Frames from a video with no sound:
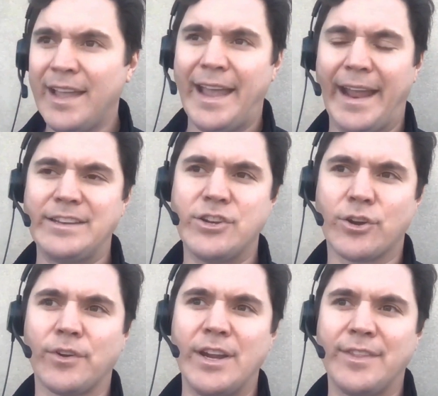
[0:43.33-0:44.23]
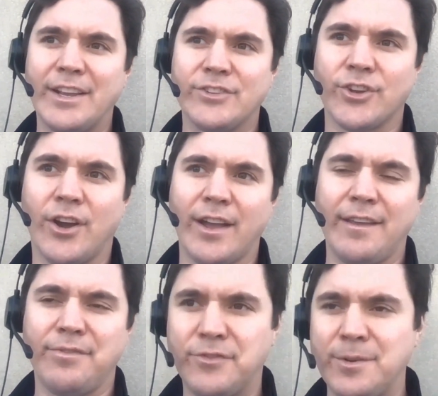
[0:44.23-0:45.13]
And year over year, they saw a
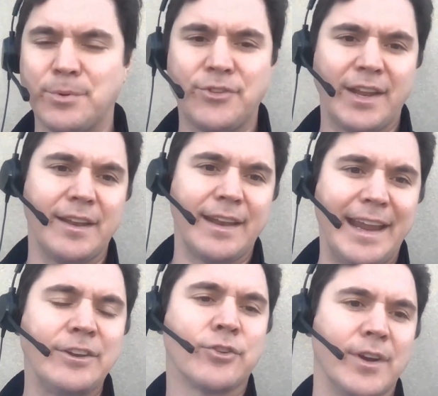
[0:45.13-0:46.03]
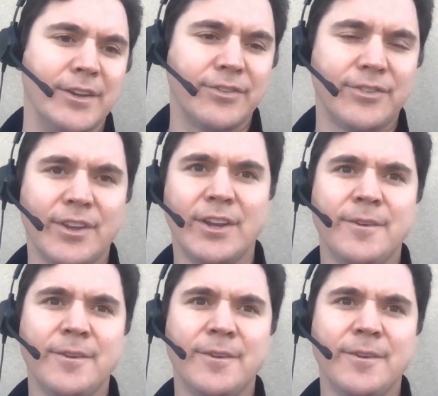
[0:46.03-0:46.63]
fifteen percent increase